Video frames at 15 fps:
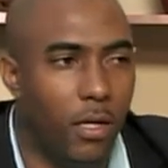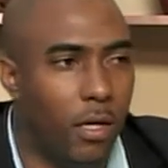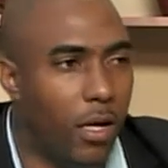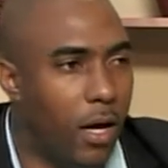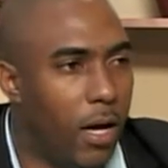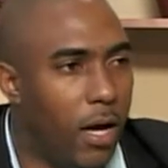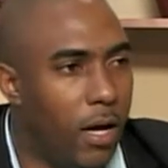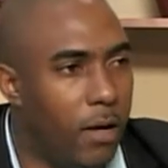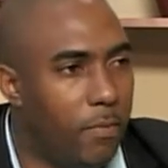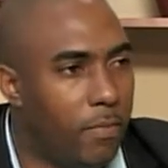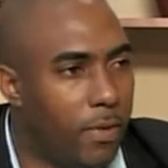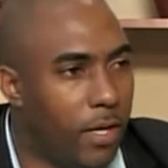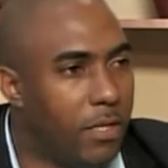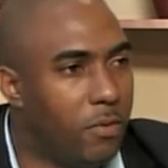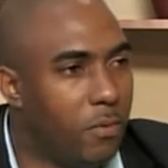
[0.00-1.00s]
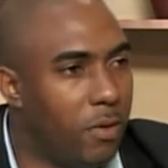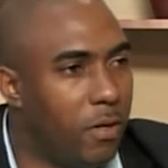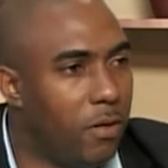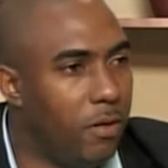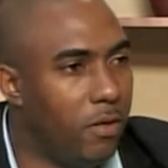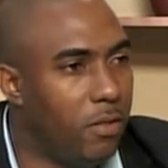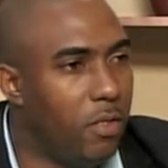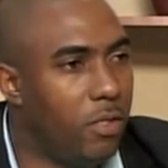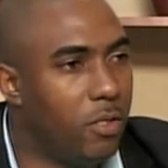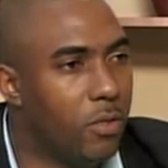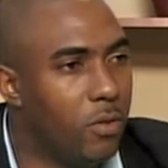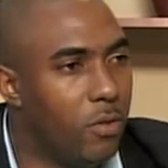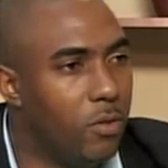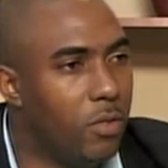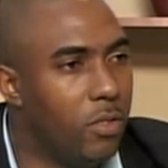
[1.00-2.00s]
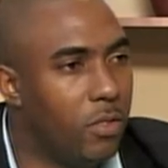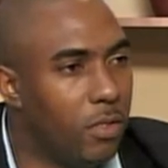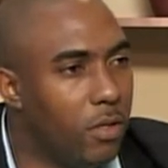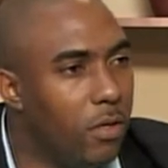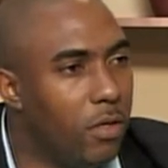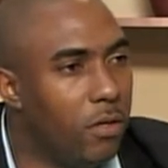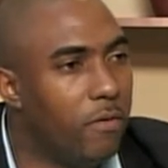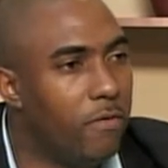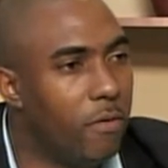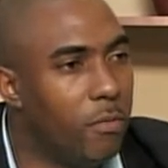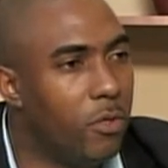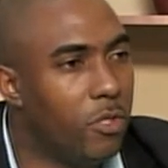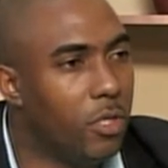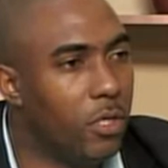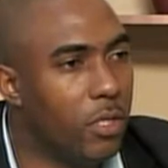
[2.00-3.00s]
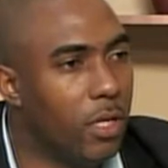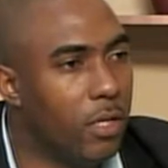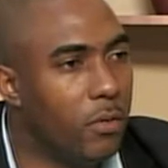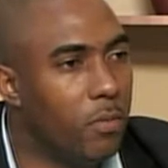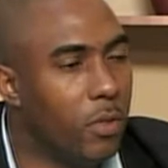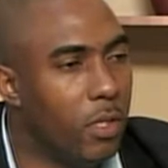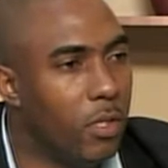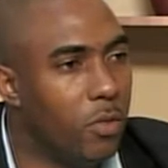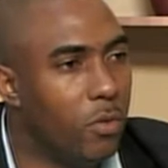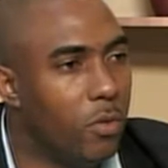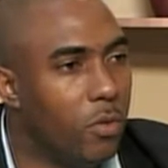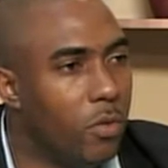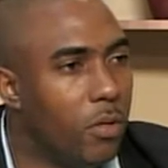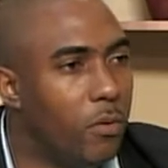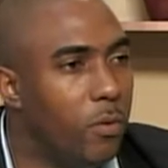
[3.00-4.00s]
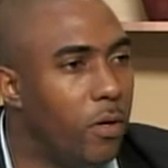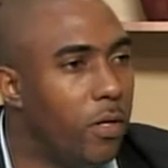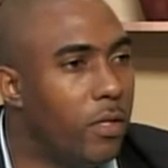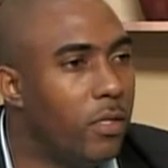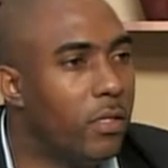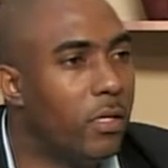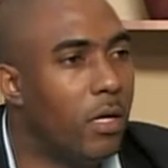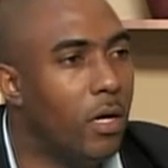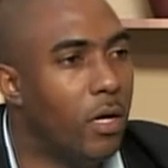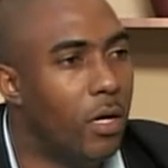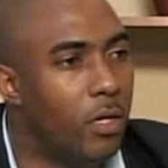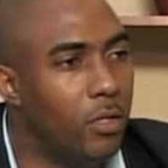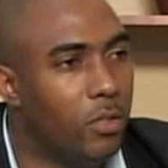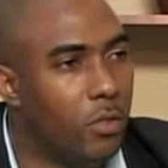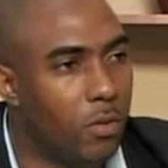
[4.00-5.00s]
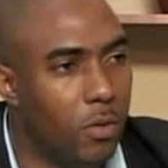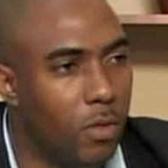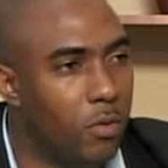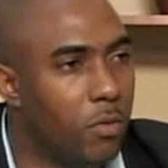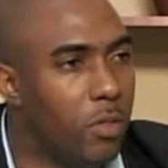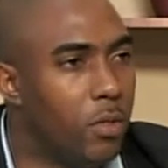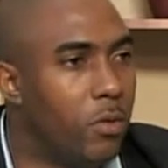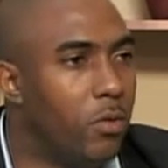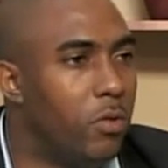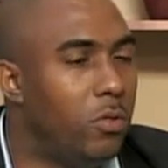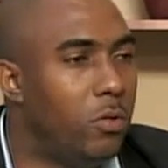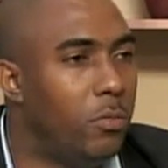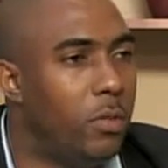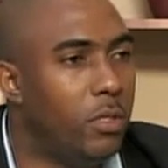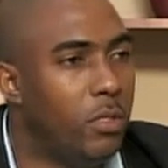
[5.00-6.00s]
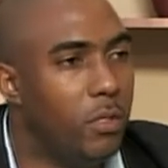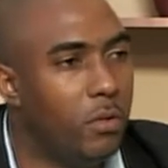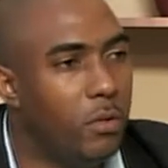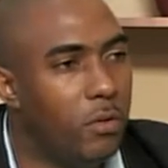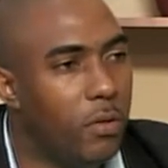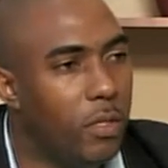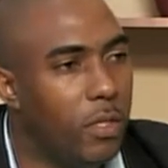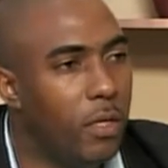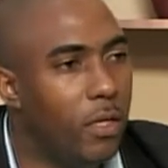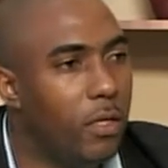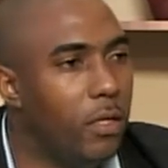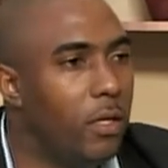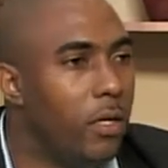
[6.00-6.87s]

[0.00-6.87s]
um, that's where he'll disclose all the information that we need to know, the rate and so on, what goods will be zero rated,